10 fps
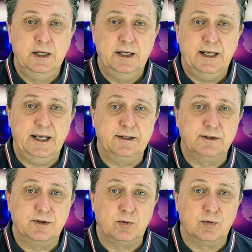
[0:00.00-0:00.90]

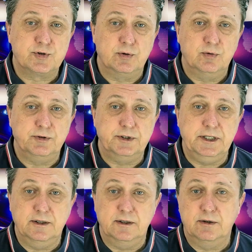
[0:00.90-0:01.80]
and also
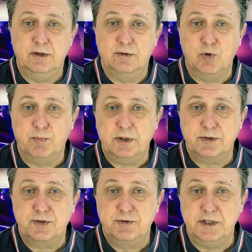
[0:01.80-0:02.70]
the
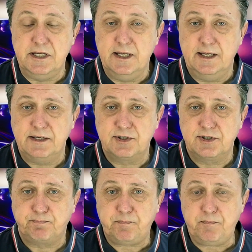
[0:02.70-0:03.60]
robots, the EAs.
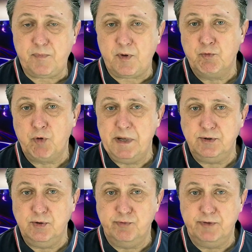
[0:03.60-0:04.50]
We
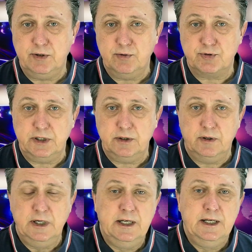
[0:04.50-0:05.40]
made new videos here,
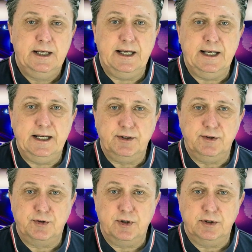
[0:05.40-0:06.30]

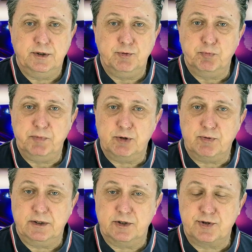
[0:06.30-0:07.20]
and you will be
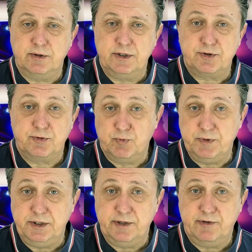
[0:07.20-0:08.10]
quite astonished,
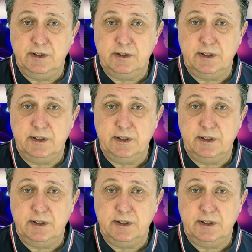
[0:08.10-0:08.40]
we definitely